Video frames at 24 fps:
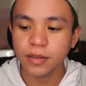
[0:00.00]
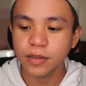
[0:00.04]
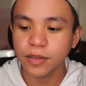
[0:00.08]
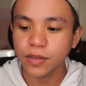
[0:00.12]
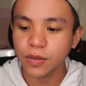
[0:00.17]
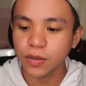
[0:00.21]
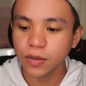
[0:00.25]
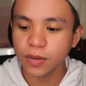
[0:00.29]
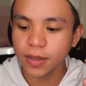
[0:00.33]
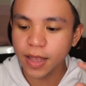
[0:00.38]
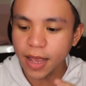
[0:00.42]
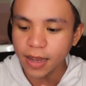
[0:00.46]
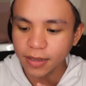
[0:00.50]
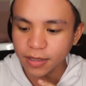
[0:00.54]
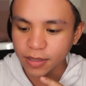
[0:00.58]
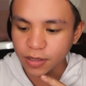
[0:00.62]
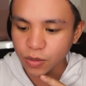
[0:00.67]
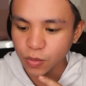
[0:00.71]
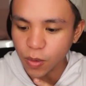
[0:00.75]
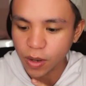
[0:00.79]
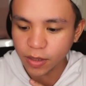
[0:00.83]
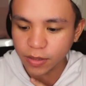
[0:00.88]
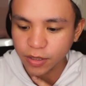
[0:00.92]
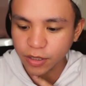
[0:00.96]
So
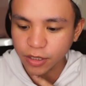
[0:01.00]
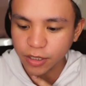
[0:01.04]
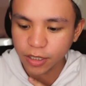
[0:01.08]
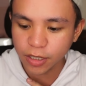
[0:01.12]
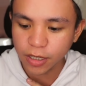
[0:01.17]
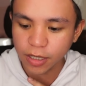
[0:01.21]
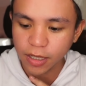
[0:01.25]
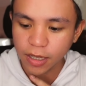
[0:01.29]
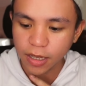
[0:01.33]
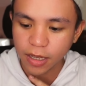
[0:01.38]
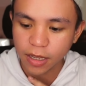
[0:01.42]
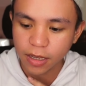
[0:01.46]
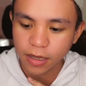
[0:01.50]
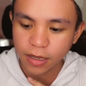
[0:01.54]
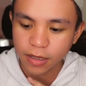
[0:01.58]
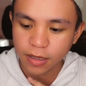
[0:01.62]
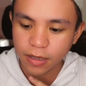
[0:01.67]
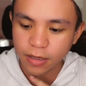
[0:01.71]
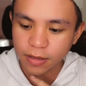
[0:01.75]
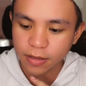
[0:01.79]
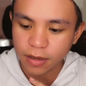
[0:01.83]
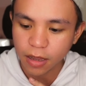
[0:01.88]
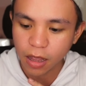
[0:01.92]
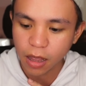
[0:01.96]
next question
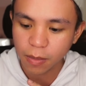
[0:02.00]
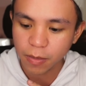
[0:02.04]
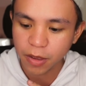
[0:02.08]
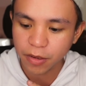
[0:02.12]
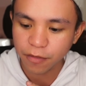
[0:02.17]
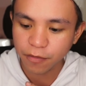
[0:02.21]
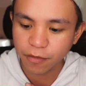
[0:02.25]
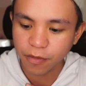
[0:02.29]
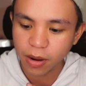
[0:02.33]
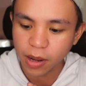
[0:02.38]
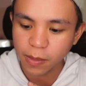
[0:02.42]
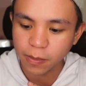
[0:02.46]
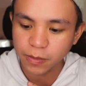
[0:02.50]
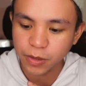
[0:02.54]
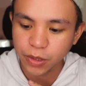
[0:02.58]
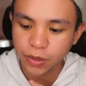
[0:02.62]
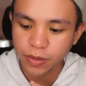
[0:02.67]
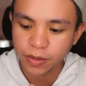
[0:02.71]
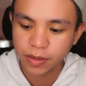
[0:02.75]
is coming from